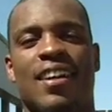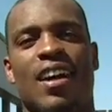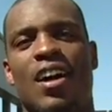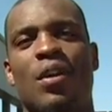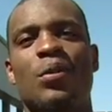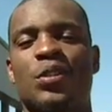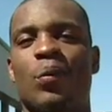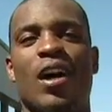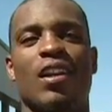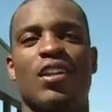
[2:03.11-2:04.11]
Uh, it was a
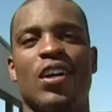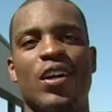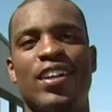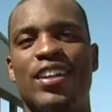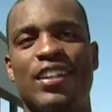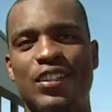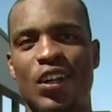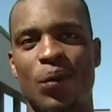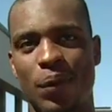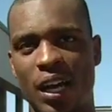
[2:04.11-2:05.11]
while ago, you
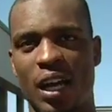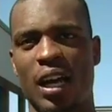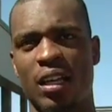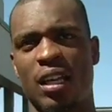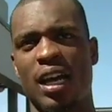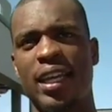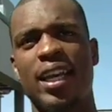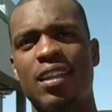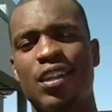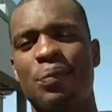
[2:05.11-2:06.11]
know, but I, I
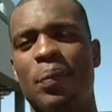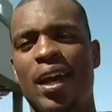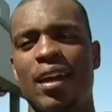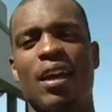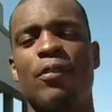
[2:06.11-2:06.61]
can't look back.